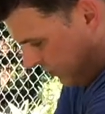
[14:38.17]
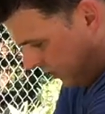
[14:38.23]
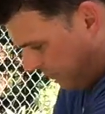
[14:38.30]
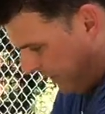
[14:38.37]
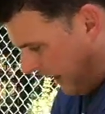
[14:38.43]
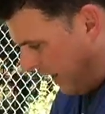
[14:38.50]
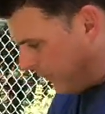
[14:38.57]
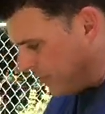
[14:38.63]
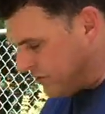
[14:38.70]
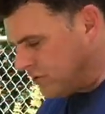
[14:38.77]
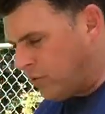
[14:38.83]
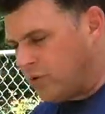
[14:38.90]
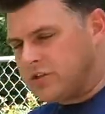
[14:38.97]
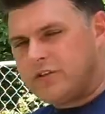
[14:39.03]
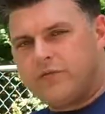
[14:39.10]
you a power
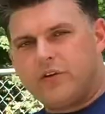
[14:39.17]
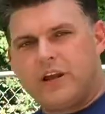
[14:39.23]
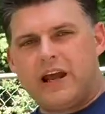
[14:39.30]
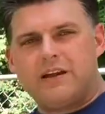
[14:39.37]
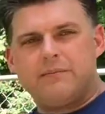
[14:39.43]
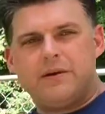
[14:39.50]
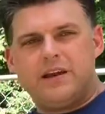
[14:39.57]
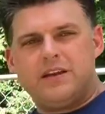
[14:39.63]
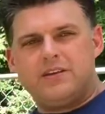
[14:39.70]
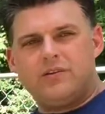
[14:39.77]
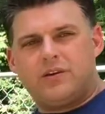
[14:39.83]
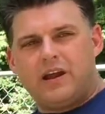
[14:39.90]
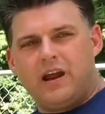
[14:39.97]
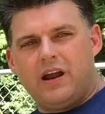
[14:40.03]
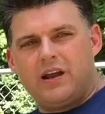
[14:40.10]
source. If you're like me, you
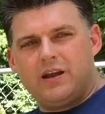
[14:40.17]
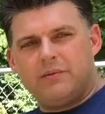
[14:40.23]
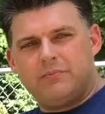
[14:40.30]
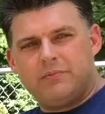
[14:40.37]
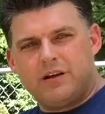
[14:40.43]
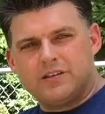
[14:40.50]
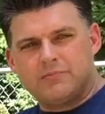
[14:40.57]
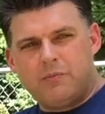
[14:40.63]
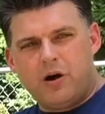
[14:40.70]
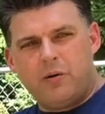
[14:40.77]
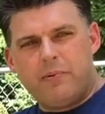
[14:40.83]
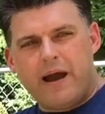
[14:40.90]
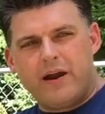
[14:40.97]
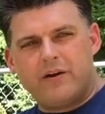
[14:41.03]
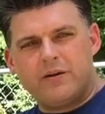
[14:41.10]
carry a small
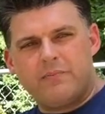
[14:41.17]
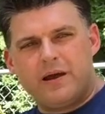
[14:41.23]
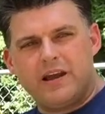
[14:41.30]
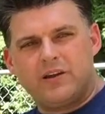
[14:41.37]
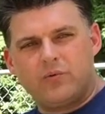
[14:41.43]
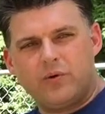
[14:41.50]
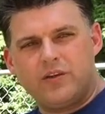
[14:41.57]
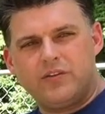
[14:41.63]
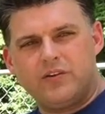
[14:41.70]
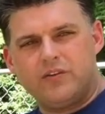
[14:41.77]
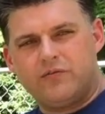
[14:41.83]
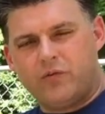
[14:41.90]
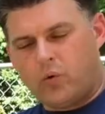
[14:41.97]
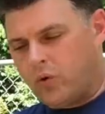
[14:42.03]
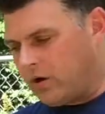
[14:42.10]
battery bank with you
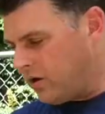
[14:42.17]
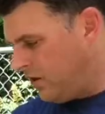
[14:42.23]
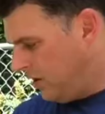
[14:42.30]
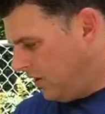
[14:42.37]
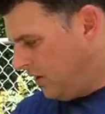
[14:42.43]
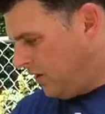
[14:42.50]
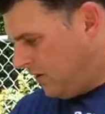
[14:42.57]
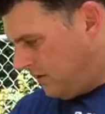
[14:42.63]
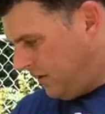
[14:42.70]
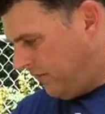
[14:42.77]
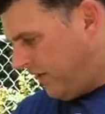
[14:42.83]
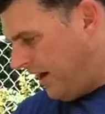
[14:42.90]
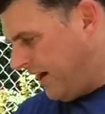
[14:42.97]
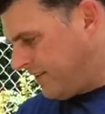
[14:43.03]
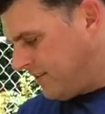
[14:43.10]
for
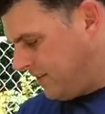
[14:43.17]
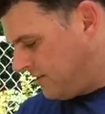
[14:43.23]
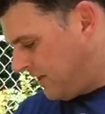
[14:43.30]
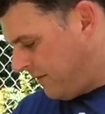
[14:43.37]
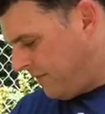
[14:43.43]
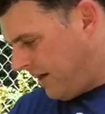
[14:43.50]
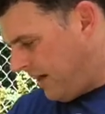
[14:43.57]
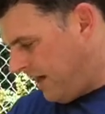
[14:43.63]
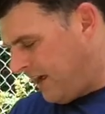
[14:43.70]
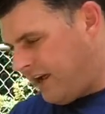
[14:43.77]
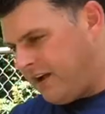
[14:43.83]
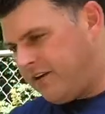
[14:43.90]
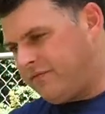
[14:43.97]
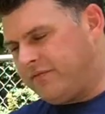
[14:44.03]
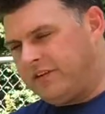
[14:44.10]
devices. I mean, I
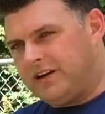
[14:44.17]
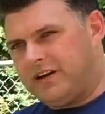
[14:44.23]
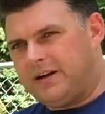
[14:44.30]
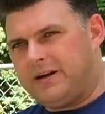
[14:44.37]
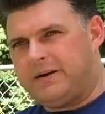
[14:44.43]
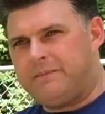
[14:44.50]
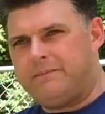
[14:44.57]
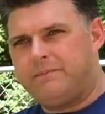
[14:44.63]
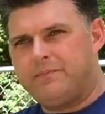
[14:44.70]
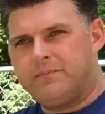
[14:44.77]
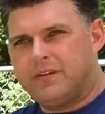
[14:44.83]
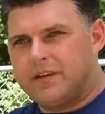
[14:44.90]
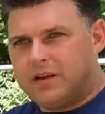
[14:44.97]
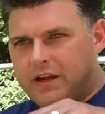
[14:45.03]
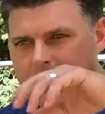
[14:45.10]
have
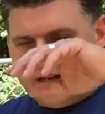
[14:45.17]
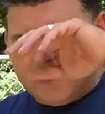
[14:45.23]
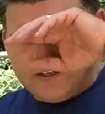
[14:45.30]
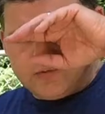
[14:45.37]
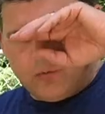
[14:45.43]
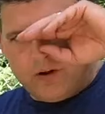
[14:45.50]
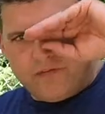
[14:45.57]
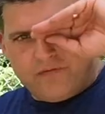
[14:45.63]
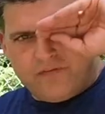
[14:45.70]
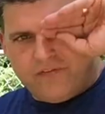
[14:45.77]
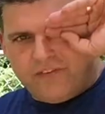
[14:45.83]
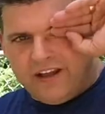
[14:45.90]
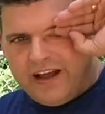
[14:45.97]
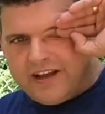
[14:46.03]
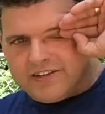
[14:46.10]
at least one
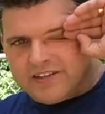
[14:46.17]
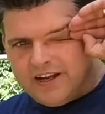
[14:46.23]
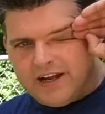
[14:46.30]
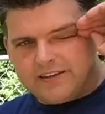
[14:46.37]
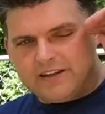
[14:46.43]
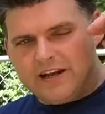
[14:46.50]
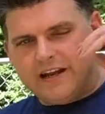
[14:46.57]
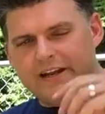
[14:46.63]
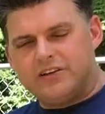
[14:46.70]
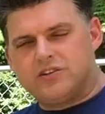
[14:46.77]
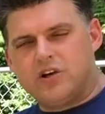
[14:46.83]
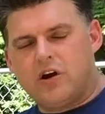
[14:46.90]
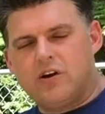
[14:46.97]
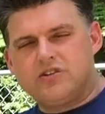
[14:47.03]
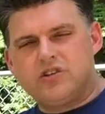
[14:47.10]
flashlight that I can
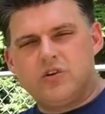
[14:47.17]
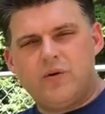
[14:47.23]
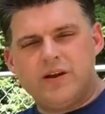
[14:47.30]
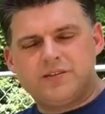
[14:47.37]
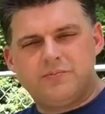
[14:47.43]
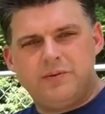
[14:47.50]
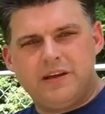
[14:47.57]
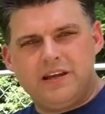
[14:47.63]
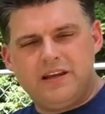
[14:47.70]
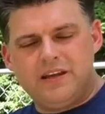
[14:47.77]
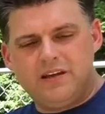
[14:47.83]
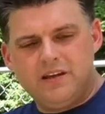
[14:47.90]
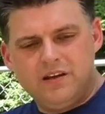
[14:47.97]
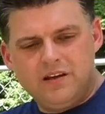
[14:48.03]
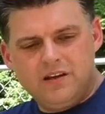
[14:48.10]
charge
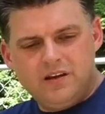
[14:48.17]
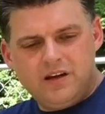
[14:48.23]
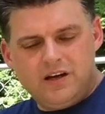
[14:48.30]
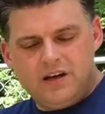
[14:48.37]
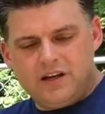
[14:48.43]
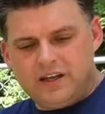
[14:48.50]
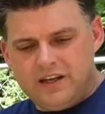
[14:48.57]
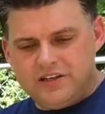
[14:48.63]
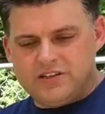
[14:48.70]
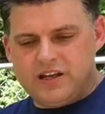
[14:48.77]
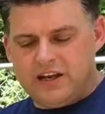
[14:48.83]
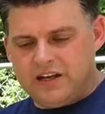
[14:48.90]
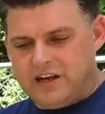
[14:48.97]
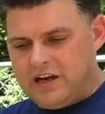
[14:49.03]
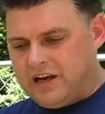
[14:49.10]
USB,
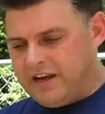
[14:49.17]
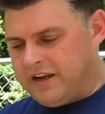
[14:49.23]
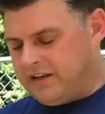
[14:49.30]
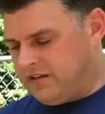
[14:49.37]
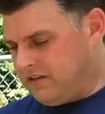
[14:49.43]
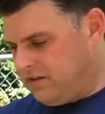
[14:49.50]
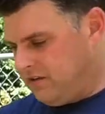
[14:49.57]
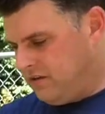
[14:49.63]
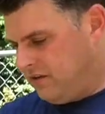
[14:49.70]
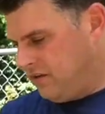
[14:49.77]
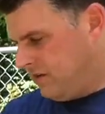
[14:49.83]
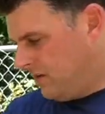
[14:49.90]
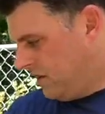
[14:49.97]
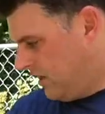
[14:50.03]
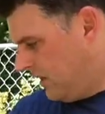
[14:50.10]
keychain light,
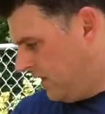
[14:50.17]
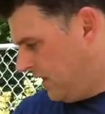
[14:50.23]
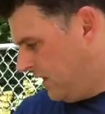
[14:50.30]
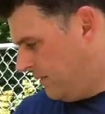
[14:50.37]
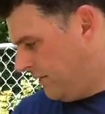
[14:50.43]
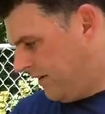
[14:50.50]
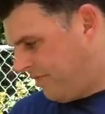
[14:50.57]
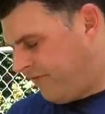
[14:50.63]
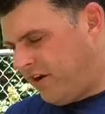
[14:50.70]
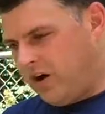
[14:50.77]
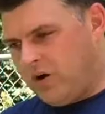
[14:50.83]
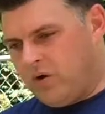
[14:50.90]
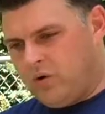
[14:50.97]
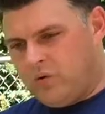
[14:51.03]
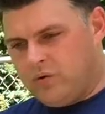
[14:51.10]
my
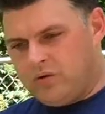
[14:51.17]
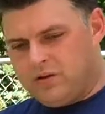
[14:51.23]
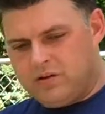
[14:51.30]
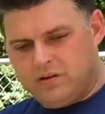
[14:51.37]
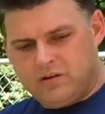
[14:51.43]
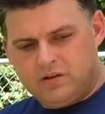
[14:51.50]
phone.